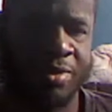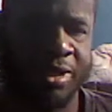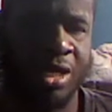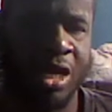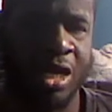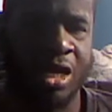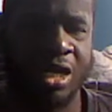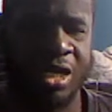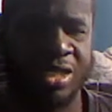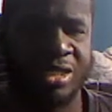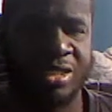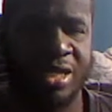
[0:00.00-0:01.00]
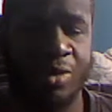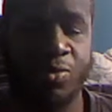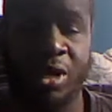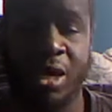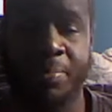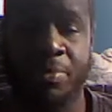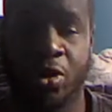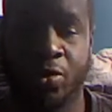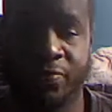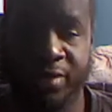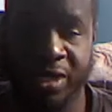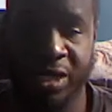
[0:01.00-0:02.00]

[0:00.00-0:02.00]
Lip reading: and understand we're not perfect.